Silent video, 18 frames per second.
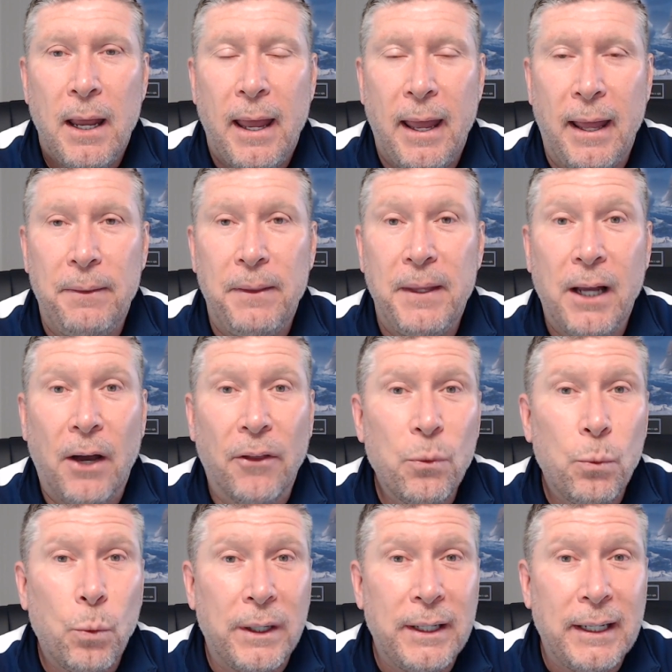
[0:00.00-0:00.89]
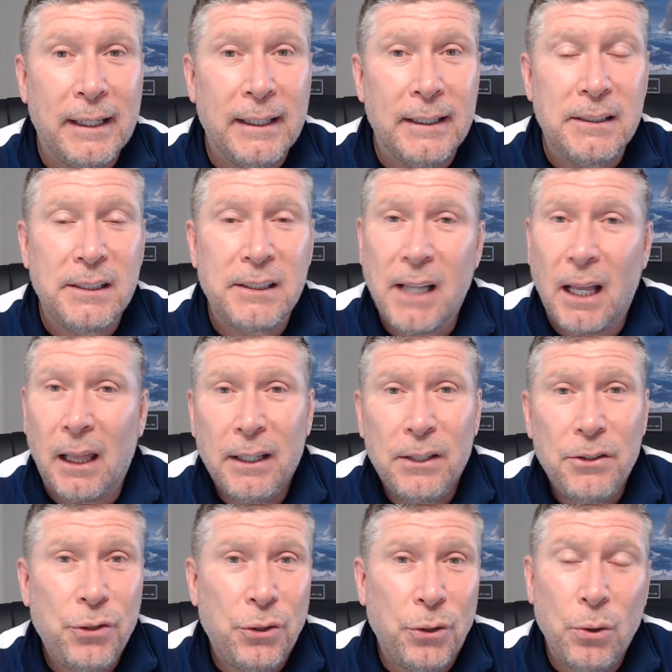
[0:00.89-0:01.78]
And the other one is
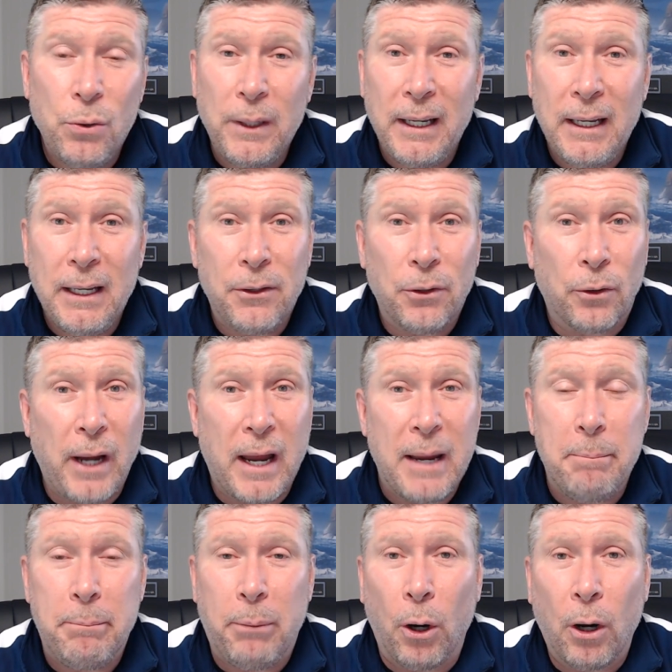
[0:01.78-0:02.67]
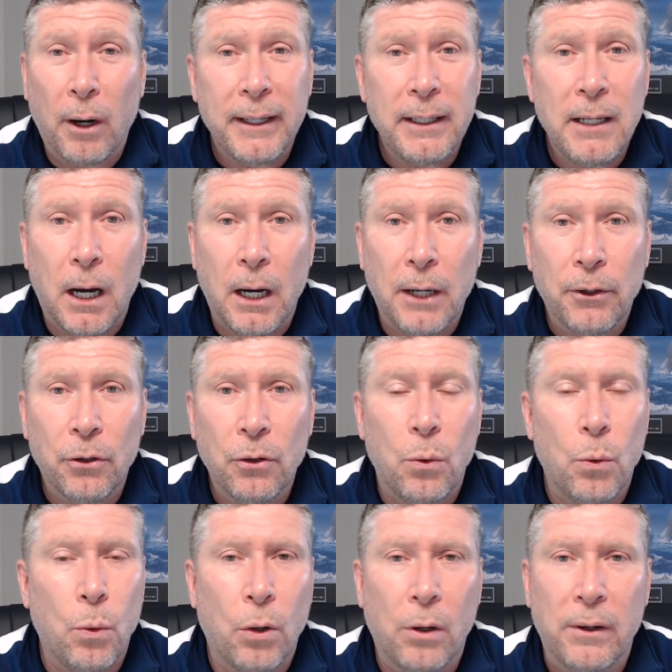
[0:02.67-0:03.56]
selling to either a bargain hunter
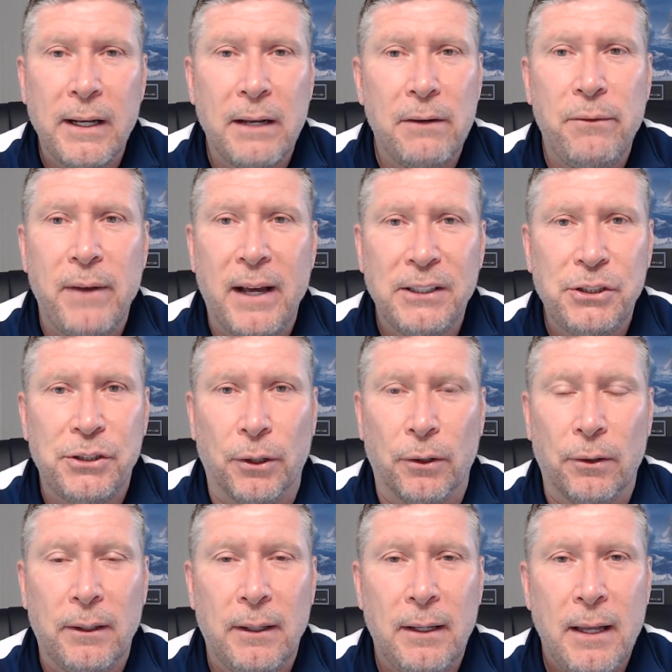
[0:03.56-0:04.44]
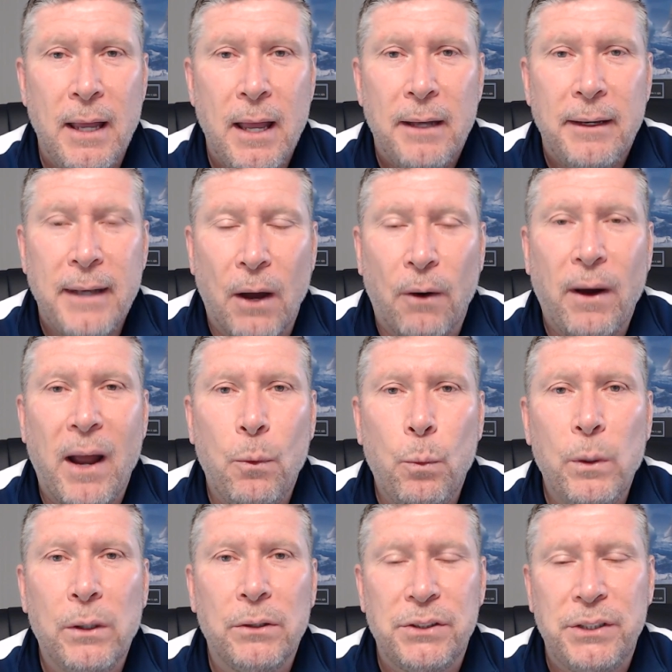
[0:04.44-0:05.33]
or an investor. Now, I
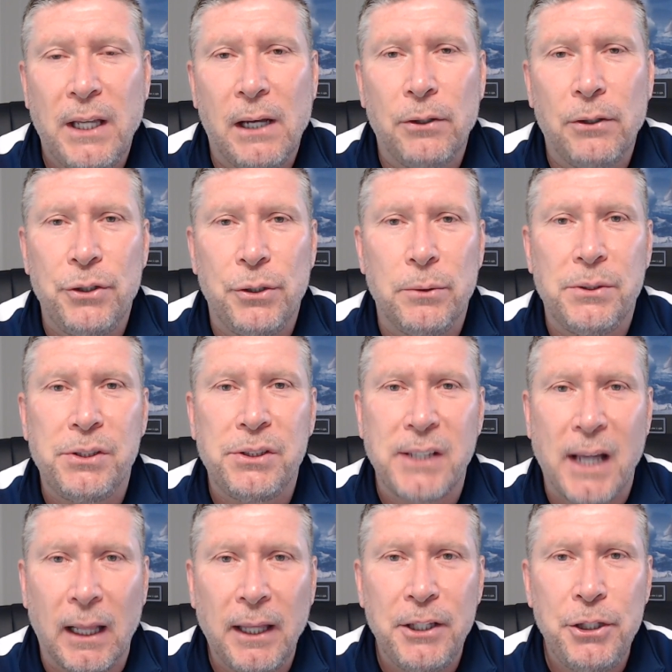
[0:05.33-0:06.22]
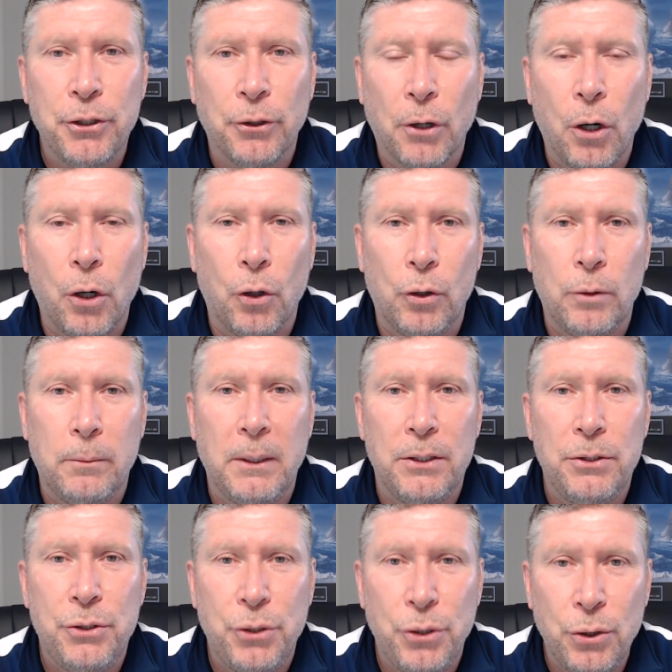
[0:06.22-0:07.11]
will tell you, selling your home
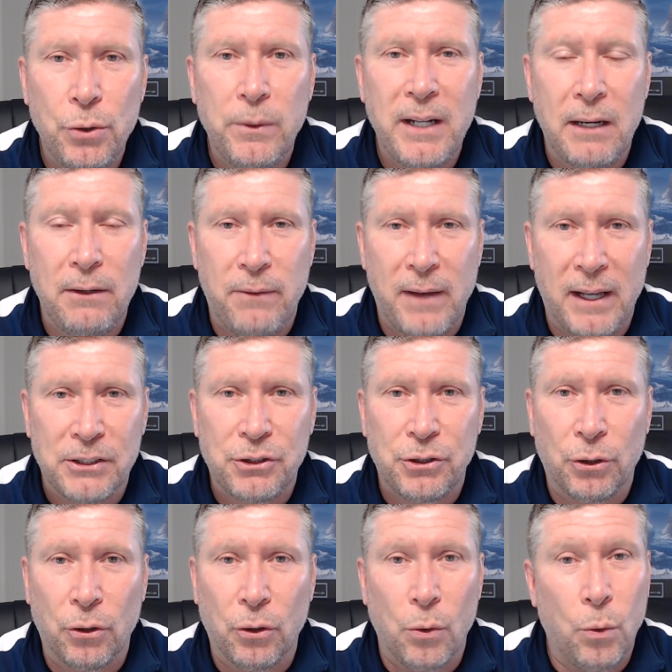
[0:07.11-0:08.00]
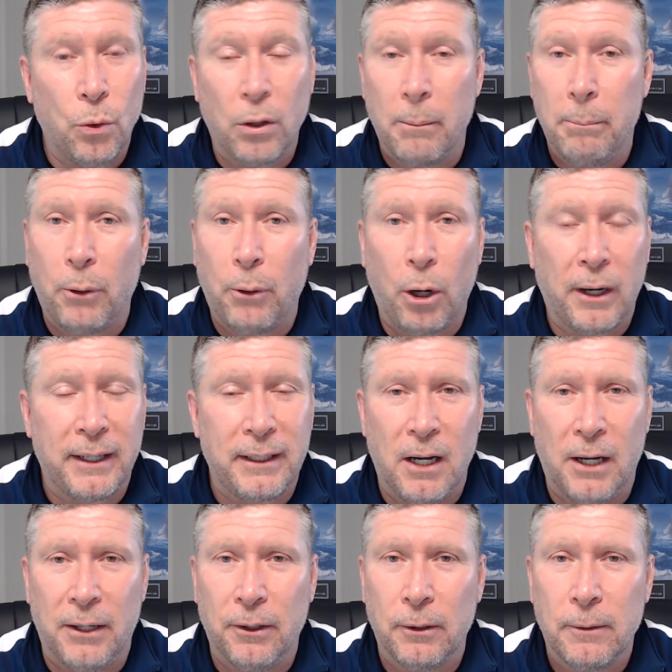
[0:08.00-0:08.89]
to an investor or a bargain
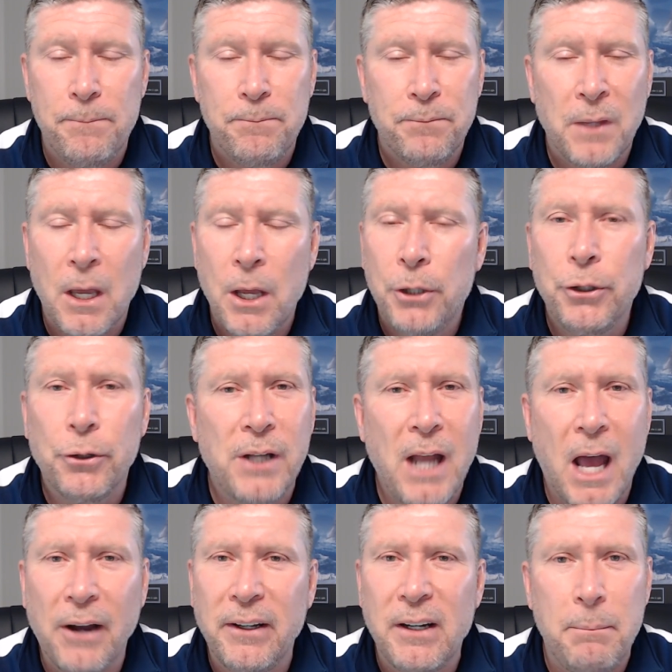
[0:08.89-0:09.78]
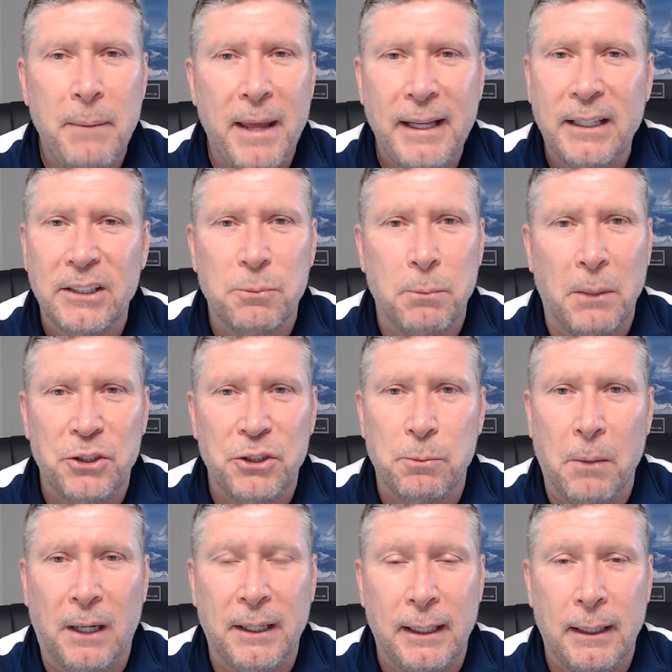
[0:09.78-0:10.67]
hunter, you're not going to make as much
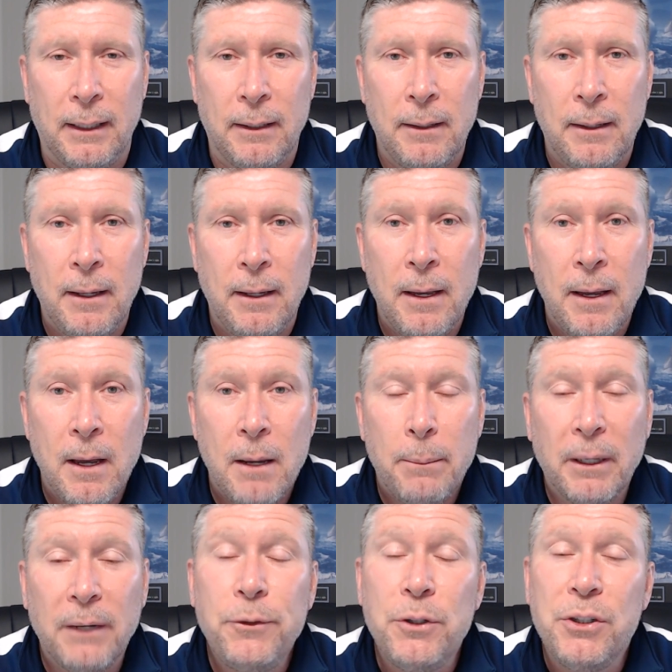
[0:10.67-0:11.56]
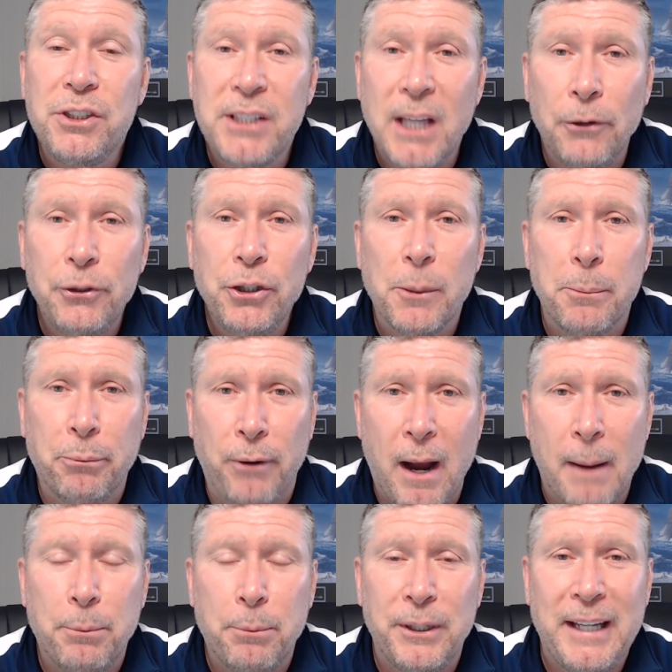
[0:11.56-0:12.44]
money. But if you sell your
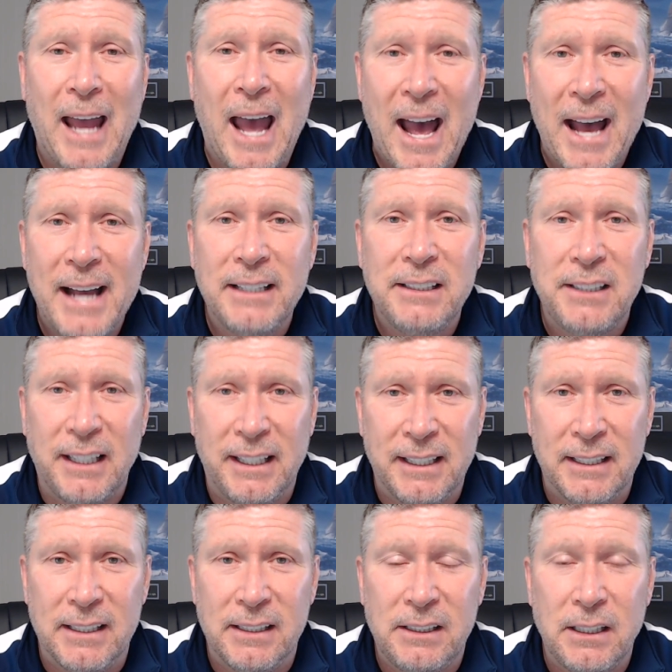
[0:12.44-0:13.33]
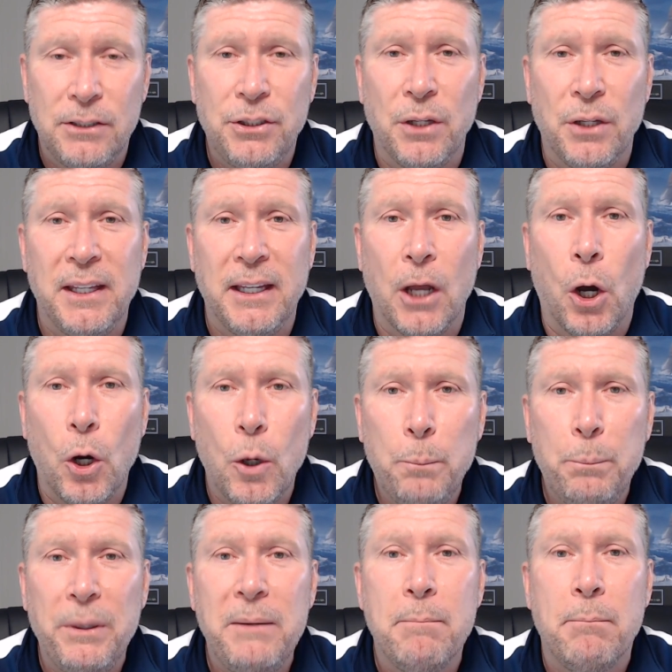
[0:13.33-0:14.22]
property as is to the
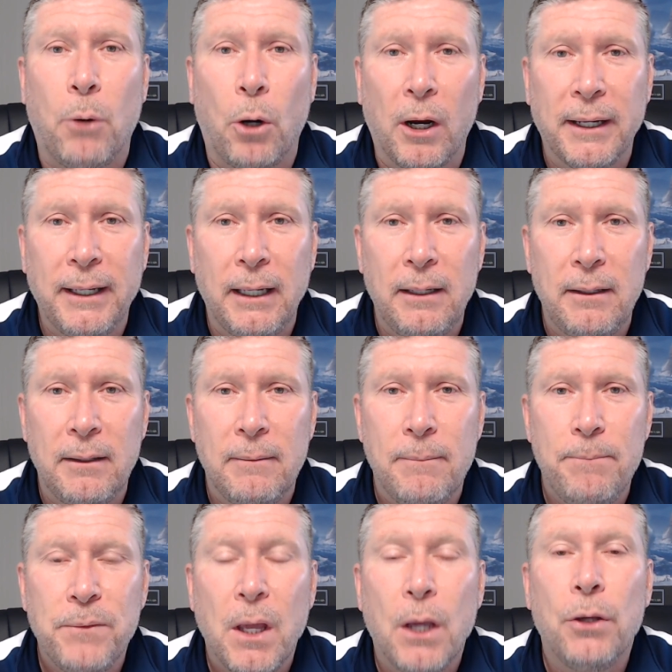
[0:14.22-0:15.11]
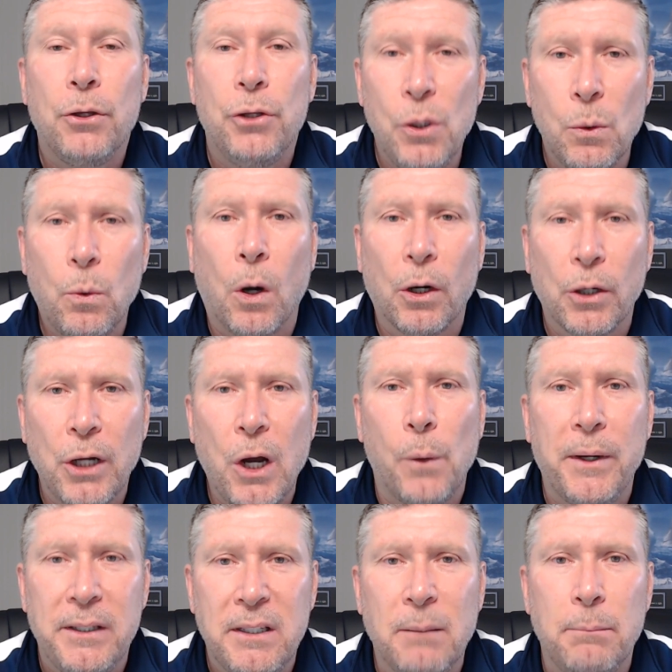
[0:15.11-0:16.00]
open market, you are
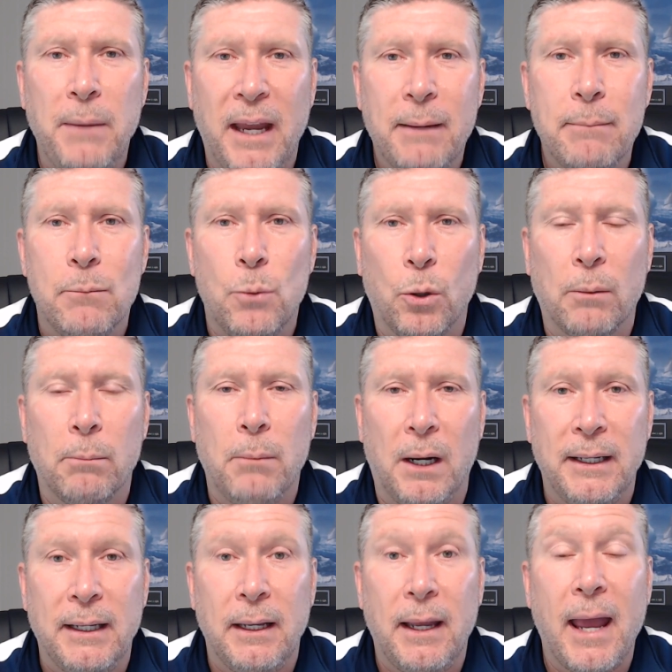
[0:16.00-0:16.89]
going to make more money.